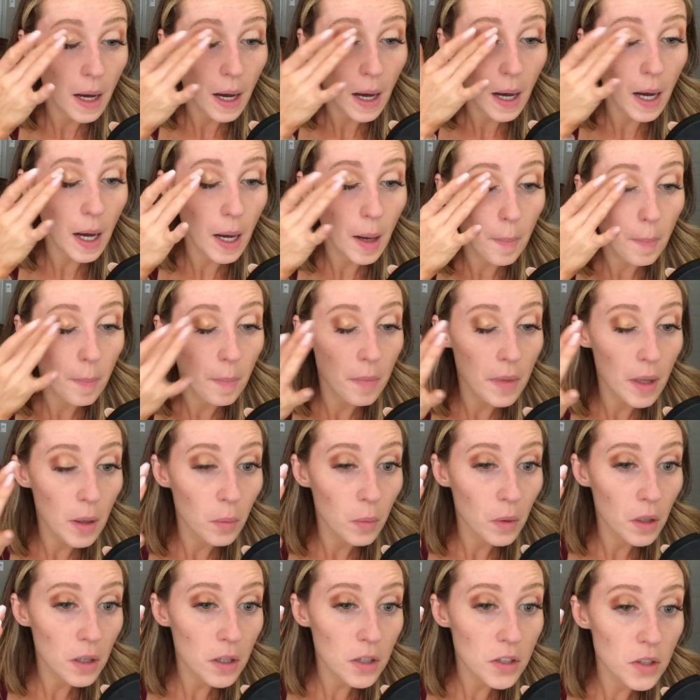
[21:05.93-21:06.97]
um, that
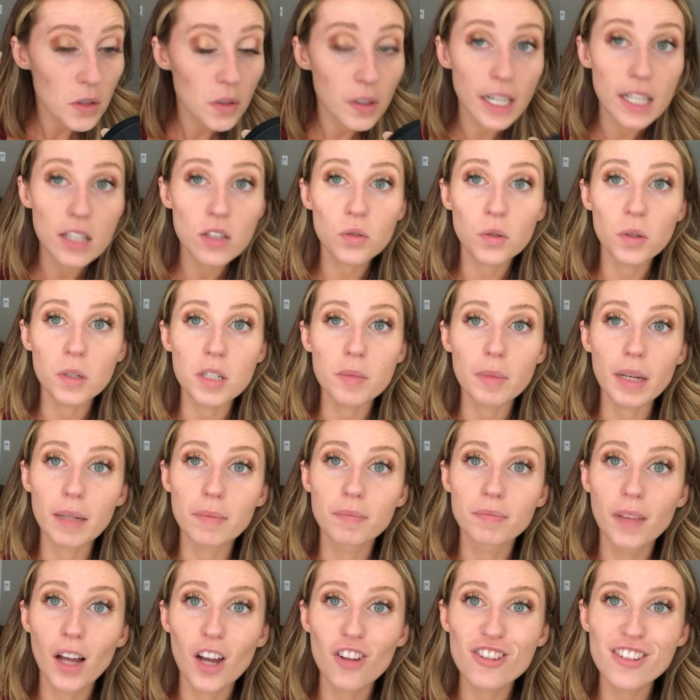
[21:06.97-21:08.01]
were too nice towards me.
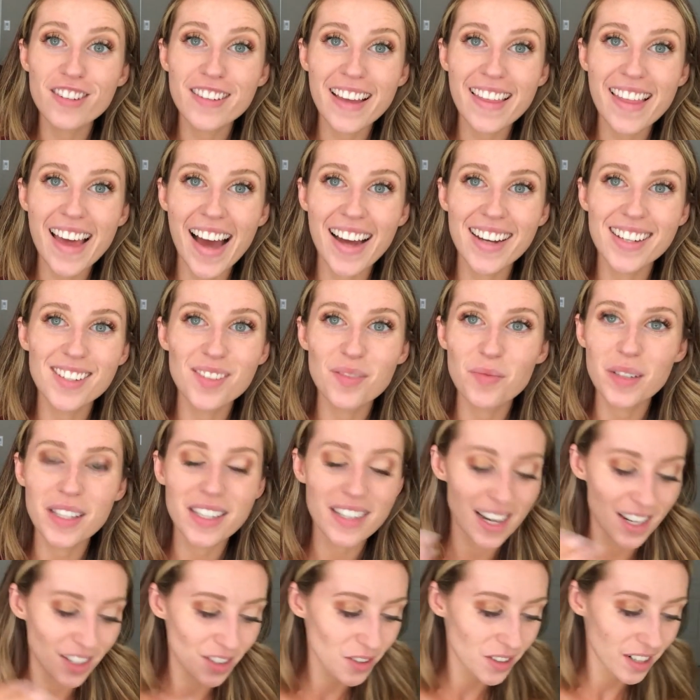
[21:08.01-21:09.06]
I'll just say that, just was
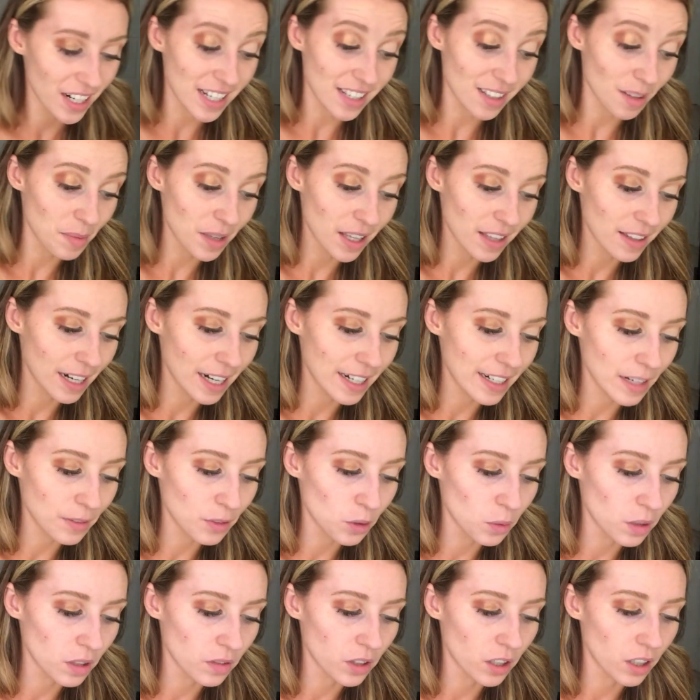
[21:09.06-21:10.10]
not too nice. Something that I never
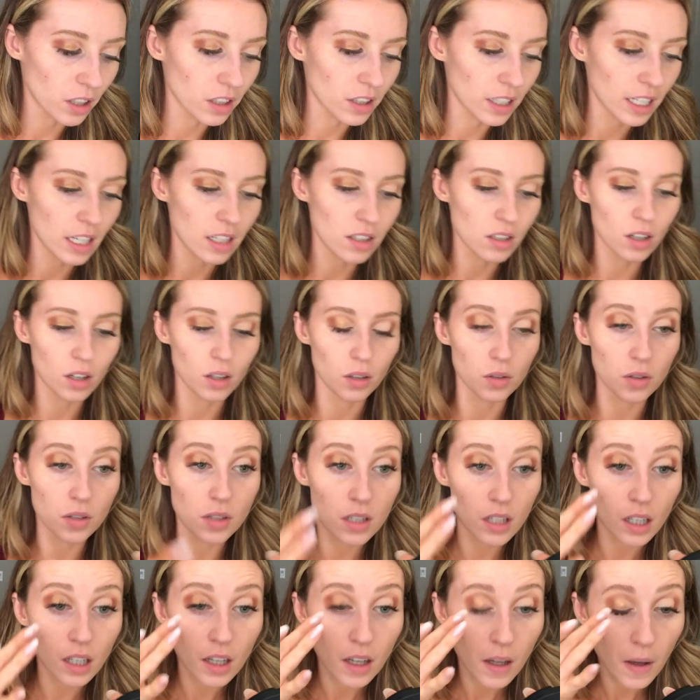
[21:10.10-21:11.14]
would have heard on the East
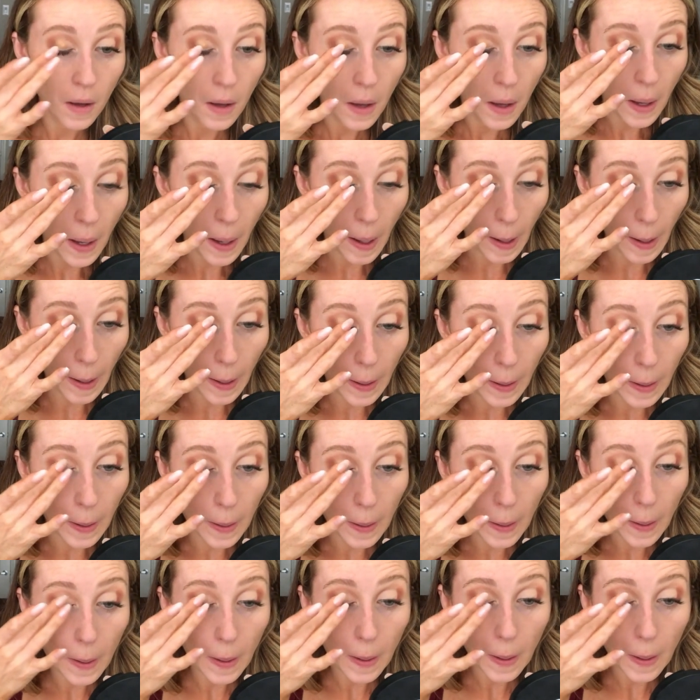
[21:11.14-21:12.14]
Coast. And